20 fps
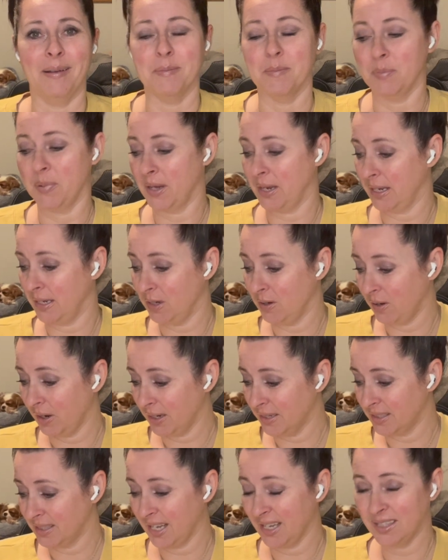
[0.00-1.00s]
But you
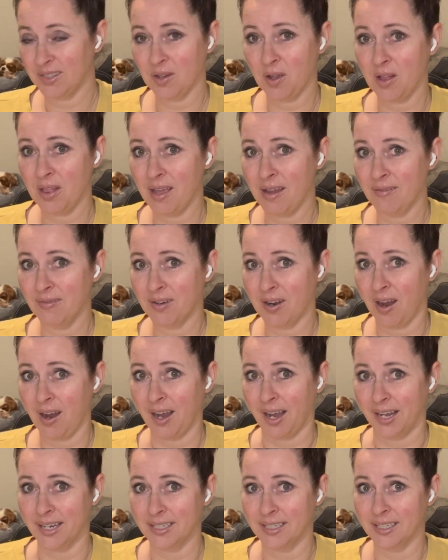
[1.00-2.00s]
guys, that's all I've
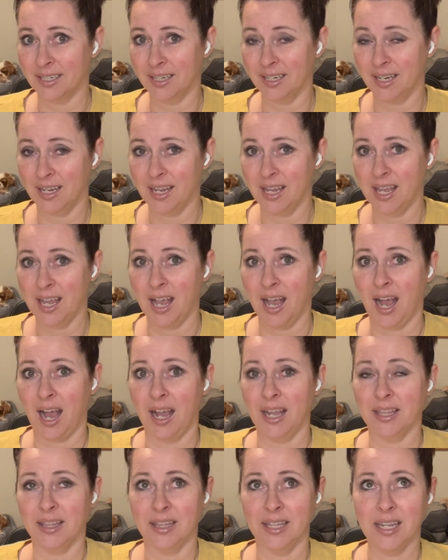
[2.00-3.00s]
got.
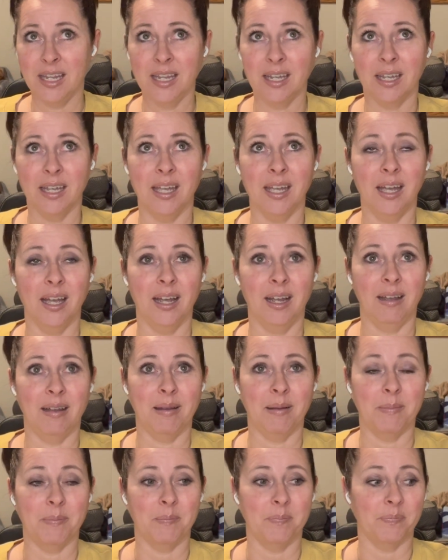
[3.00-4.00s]
I think
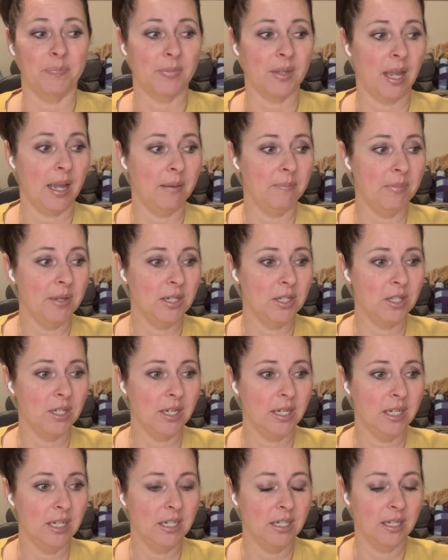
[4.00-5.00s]
I
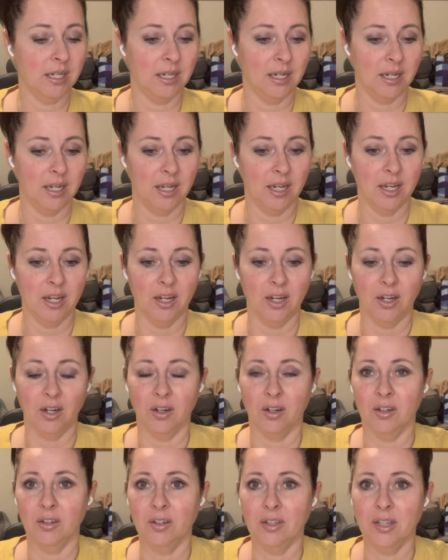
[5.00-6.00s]
mentioned
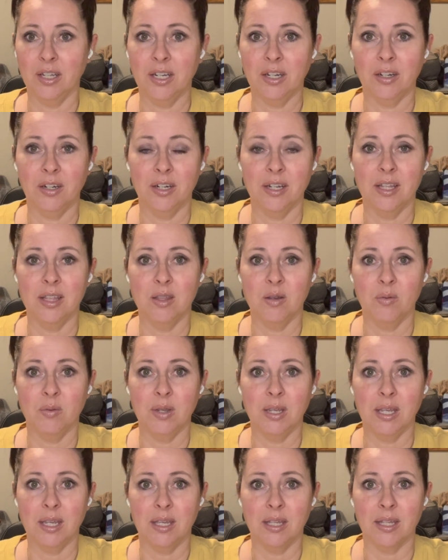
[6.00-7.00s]
earlier in the
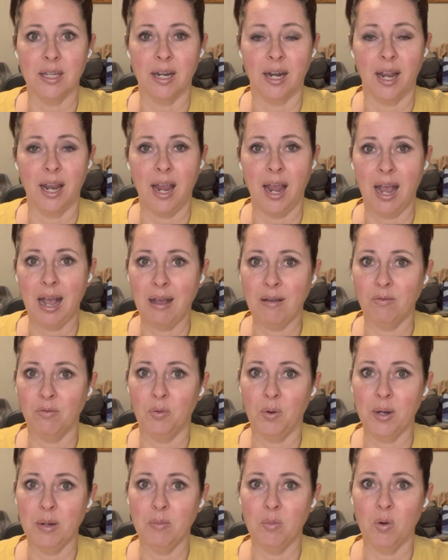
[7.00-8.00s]
week that I have
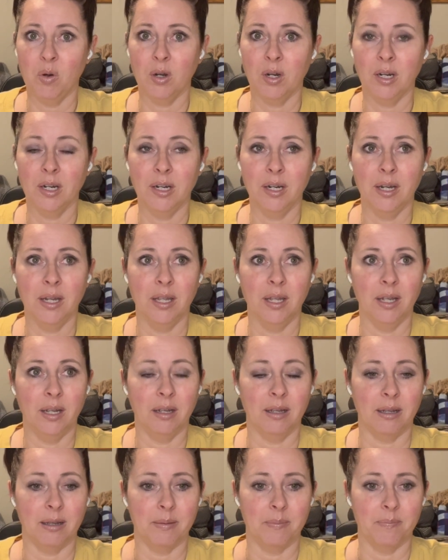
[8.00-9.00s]
one more
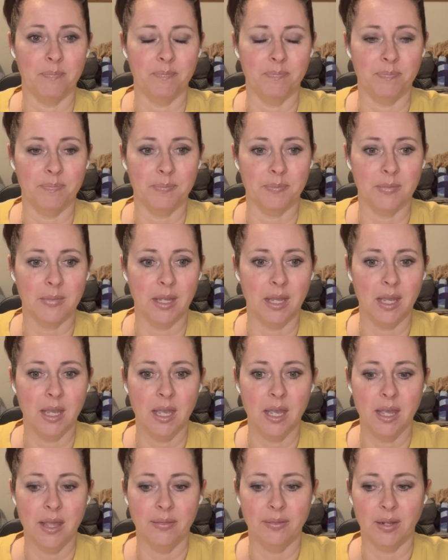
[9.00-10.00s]

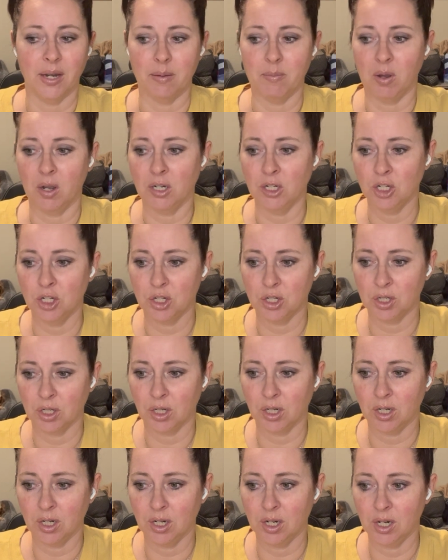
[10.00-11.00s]
that I'm
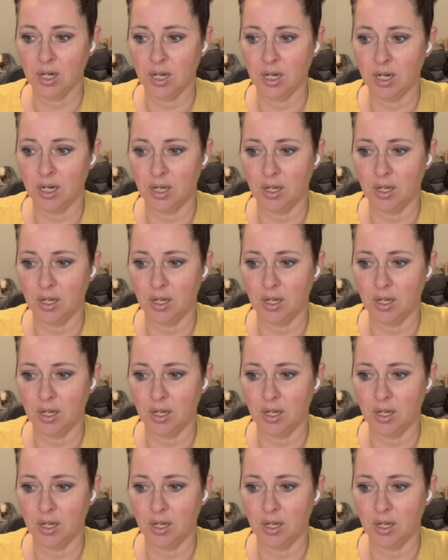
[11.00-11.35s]
unsure